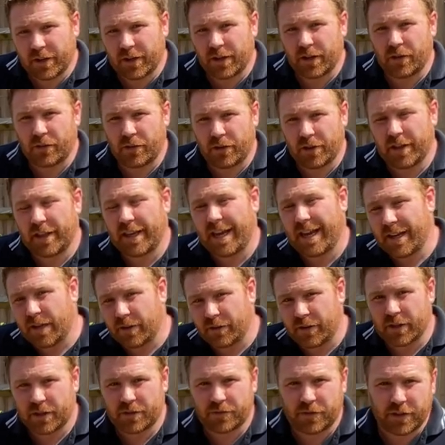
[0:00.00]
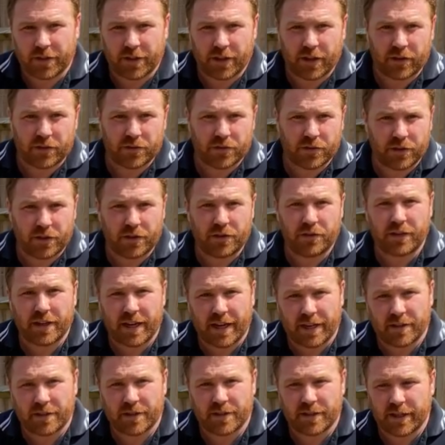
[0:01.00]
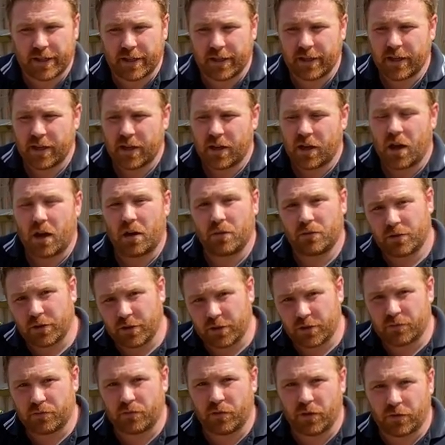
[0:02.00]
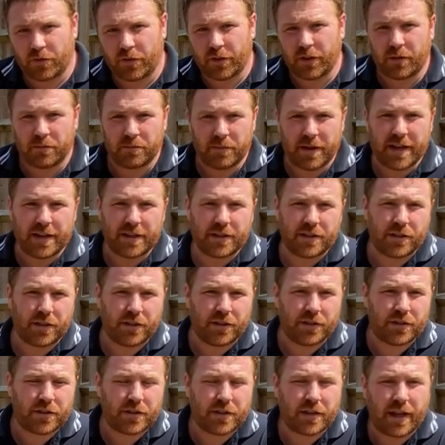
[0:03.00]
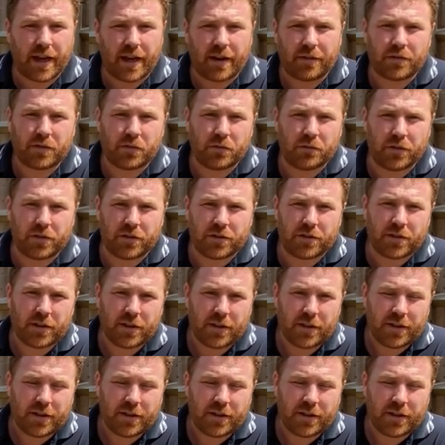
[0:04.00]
video at the end of this video so that you can see. I'll touch roughly on maintenance afterwards,